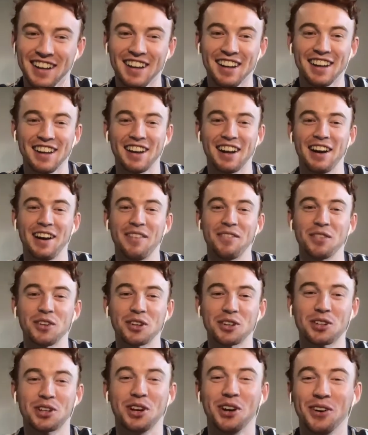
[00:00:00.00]
I'm
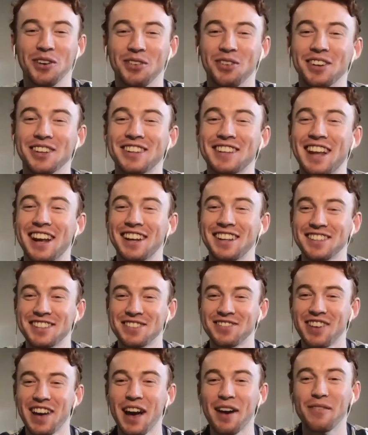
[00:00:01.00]
not sure what that is
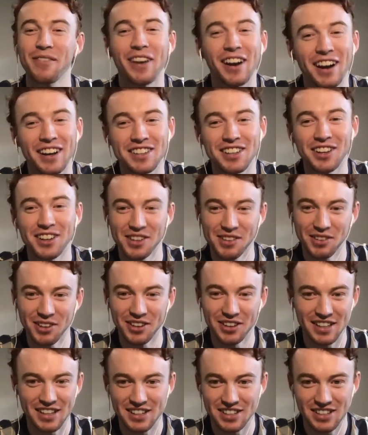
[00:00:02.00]
about, but I tell you
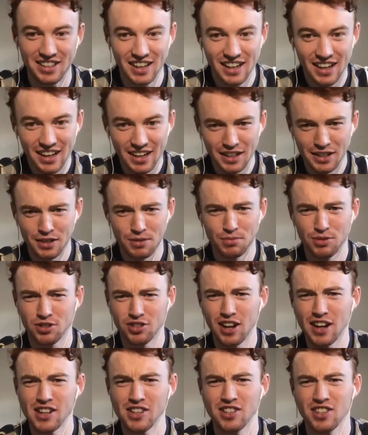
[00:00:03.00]
what, there's some
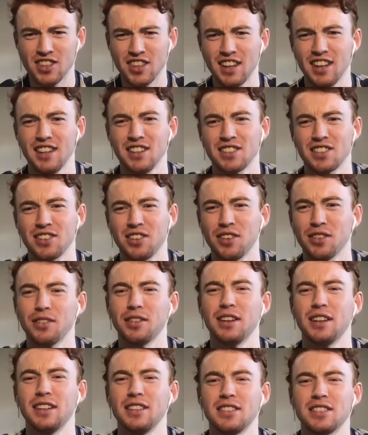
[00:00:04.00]
strange things
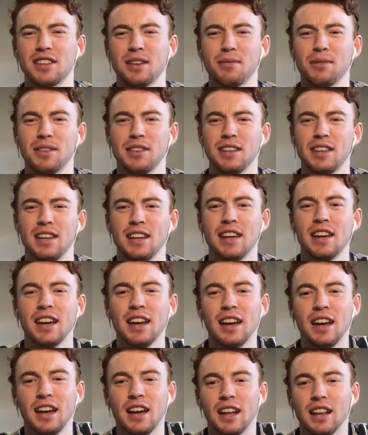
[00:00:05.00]
on some of the
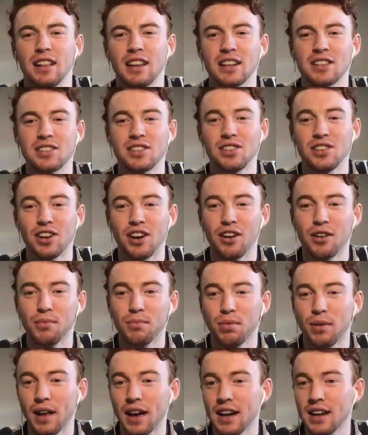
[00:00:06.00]
lesser known
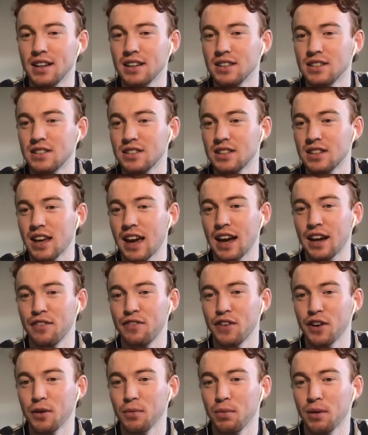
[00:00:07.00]
players,
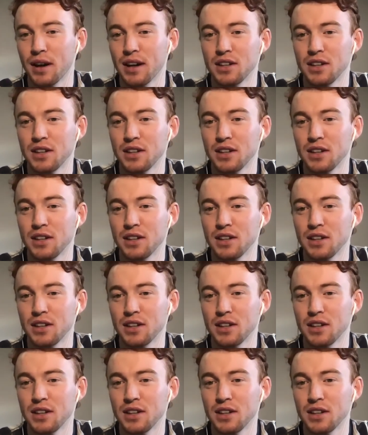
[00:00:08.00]
AFL players'